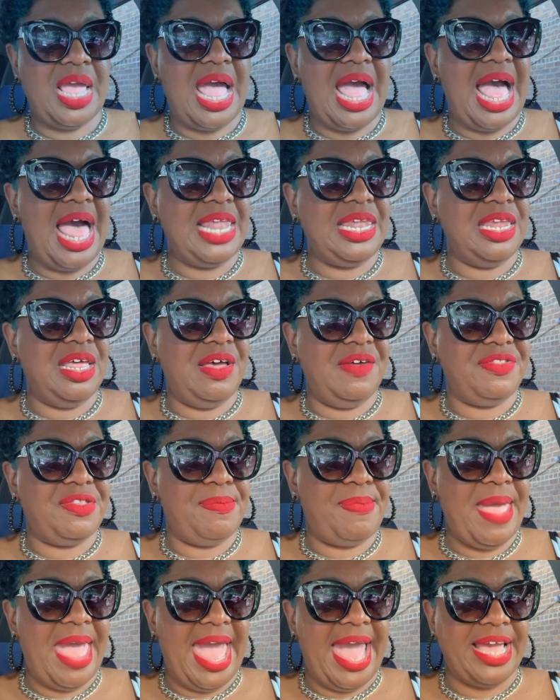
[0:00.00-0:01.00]
I love the
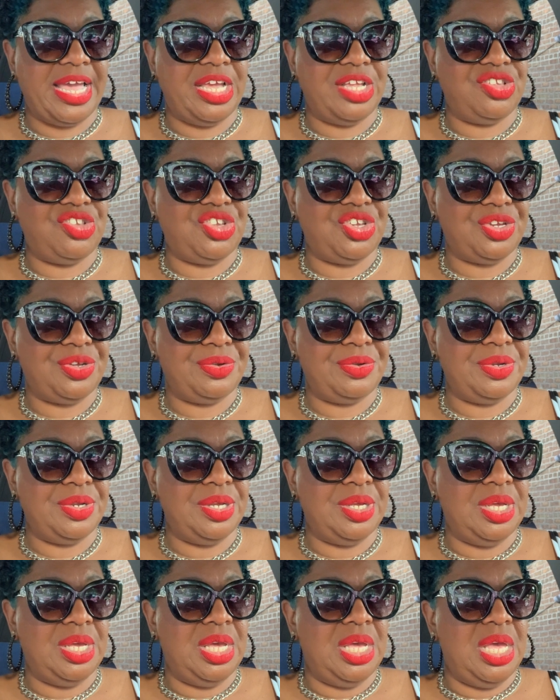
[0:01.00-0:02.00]
package.
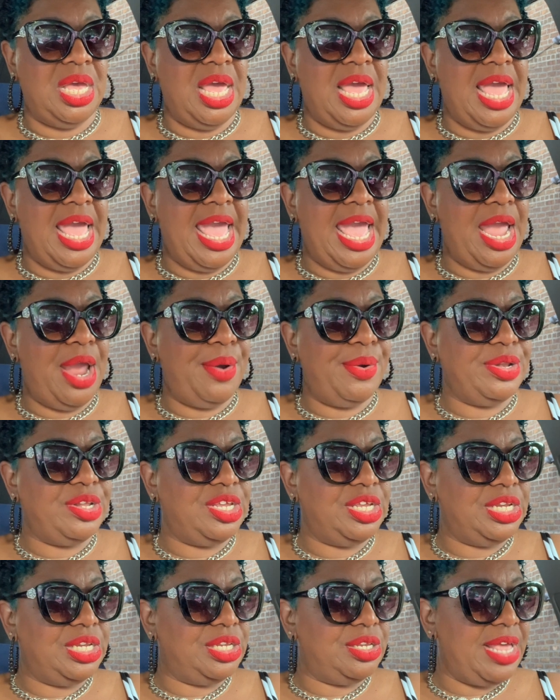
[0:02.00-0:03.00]

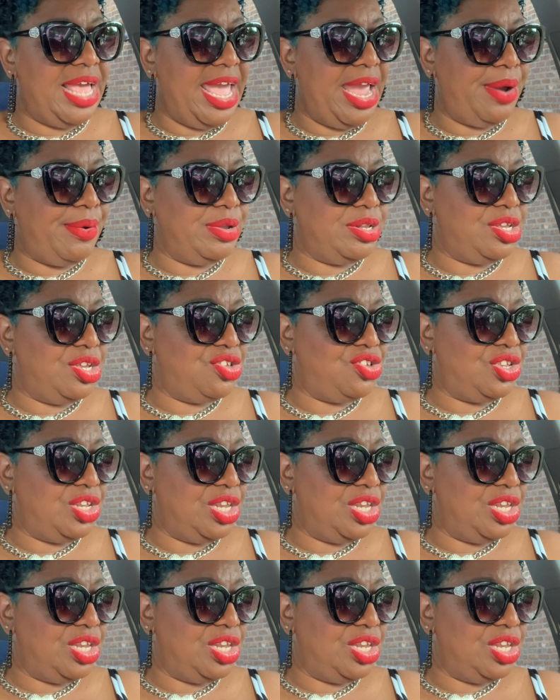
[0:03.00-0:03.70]
Heritage, Heritage